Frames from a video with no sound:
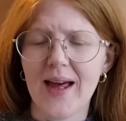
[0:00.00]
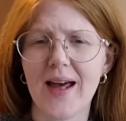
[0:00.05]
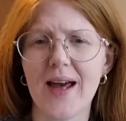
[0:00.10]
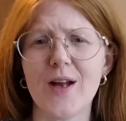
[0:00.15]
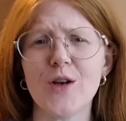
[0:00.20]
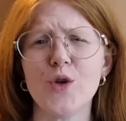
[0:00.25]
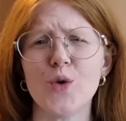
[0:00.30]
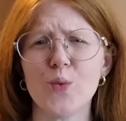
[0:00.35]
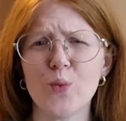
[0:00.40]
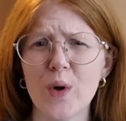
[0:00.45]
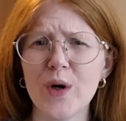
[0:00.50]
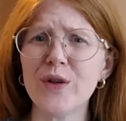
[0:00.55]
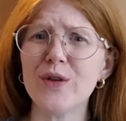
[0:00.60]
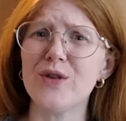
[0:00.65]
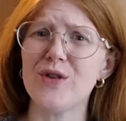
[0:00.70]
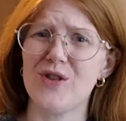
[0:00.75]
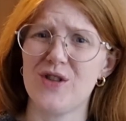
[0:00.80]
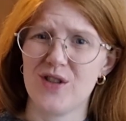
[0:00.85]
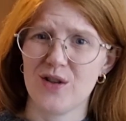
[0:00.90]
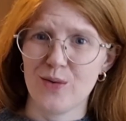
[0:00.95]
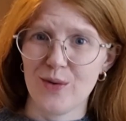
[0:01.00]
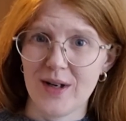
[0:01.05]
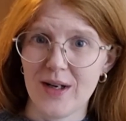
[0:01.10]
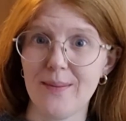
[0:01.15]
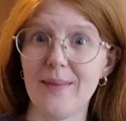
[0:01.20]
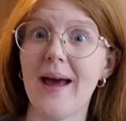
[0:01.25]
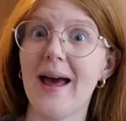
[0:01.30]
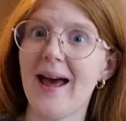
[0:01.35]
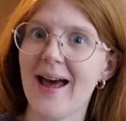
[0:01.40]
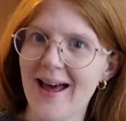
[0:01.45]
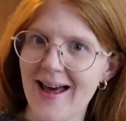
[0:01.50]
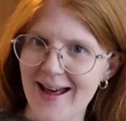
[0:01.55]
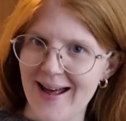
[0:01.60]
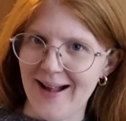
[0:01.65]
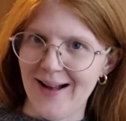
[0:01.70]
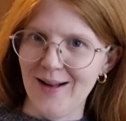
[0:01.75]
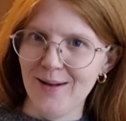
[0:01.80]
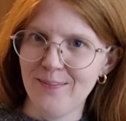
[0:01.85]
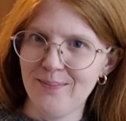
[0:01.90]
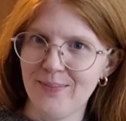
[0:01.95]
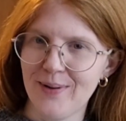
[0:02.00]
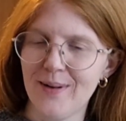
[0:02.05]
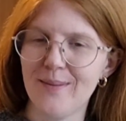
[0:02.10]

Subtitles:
and you want to scream help,